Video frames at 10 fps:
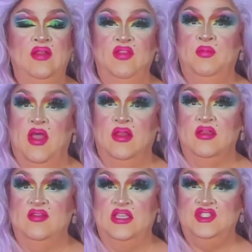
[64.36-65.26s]
of the
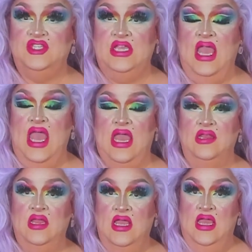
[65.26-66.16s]
products that she
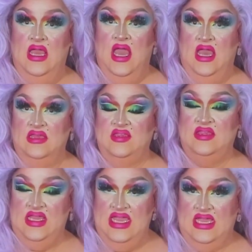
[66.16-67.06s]
had
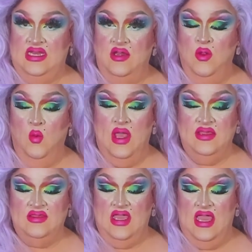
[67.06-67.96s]
seen
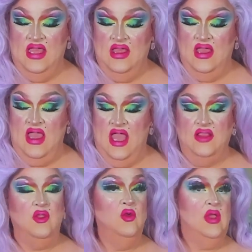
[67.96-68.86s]
was a
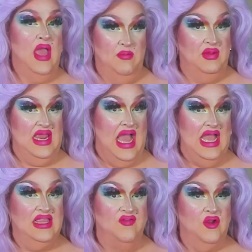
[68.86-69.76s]
new company
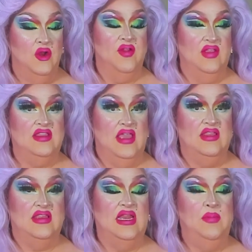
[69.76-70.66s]
I'd never heard of.
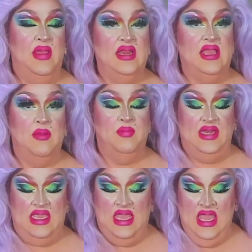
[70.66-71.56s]
It's an independent
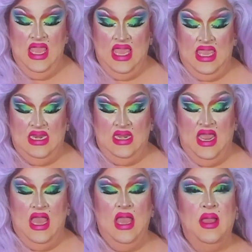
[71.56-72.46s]
company in
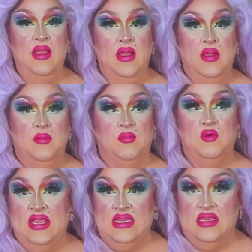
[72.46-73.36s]

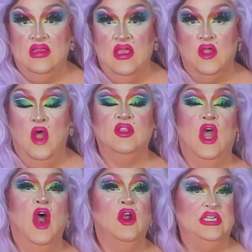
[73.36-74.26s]
Britain
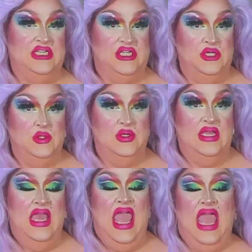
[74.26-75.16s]
called Arttitude.
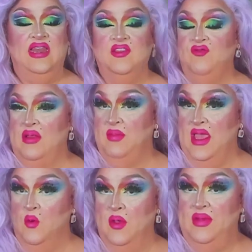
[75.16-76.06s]
And it's run by
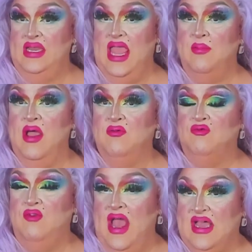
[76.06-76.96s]
a woman named
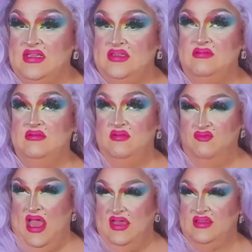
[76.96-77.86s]

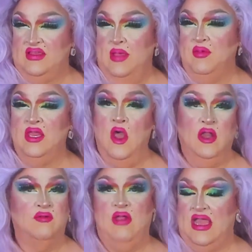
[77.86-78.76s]
Rux. I'm going to
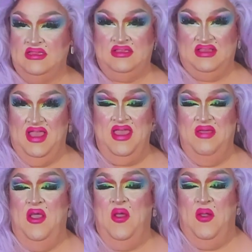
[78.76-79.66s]
call her Rux. I'm
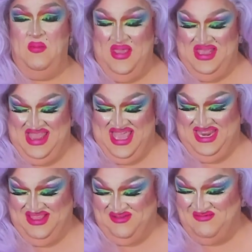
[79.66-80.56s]
hoping
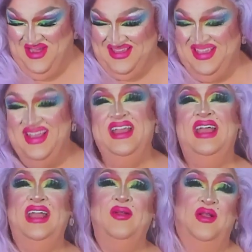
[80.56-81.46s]
that it's Rux.
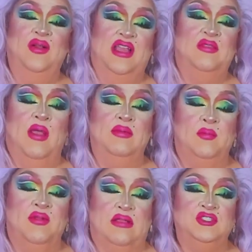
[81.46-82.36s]
It's probably
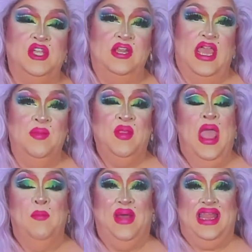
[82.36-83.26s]
pronounced Sade.
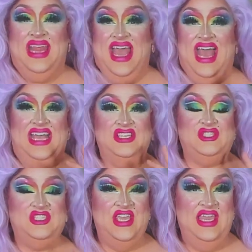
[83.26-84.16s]
But
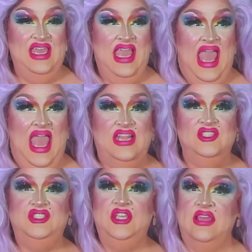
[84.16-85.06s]
she
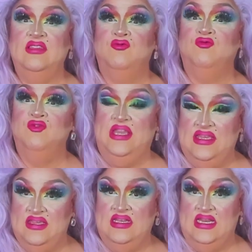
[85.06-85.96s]
had just
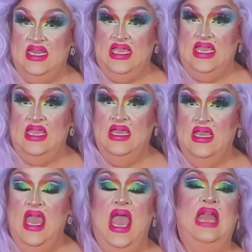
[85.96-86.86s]
recently
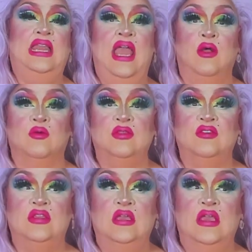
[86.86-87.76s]

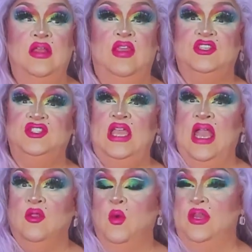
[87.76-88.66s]
announced that she
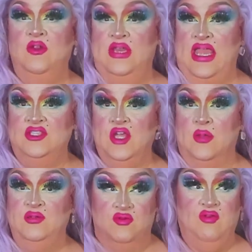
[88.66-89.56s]
had quit her day
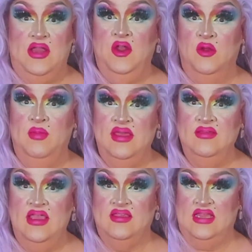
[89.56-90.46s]
job to run her
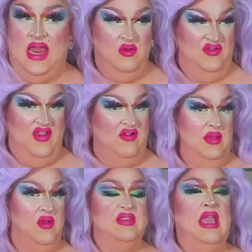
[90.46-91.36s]
business. And I was very
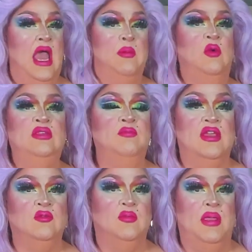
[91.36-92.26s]
impressed. I'm always
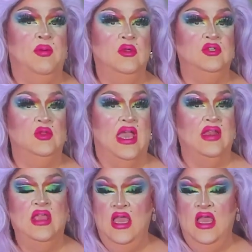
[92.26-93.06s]
impressed with people who do that,